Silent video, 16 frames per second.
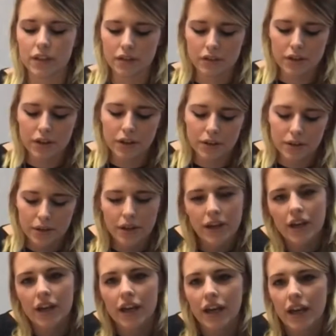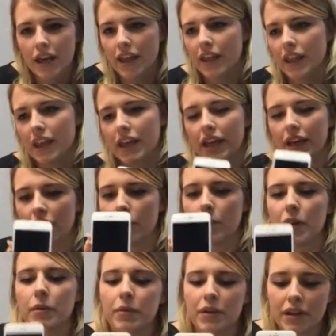So at the
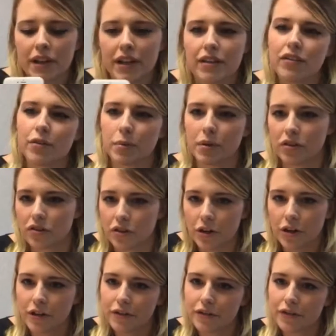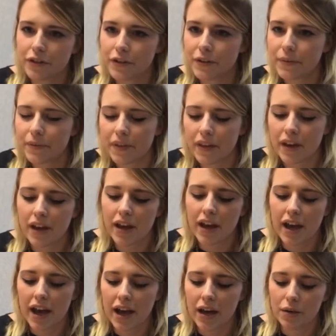moment it's switched off.
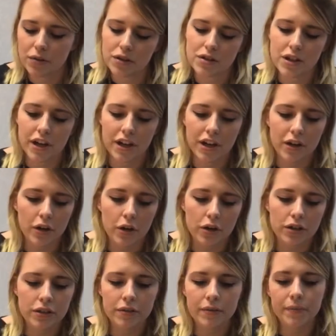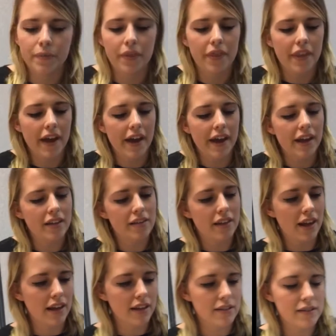How to turn it on: there's
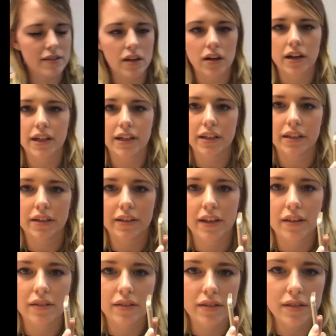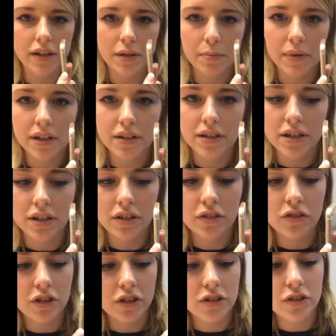a side button
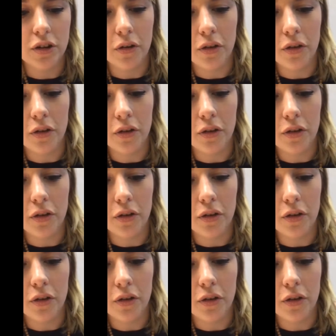just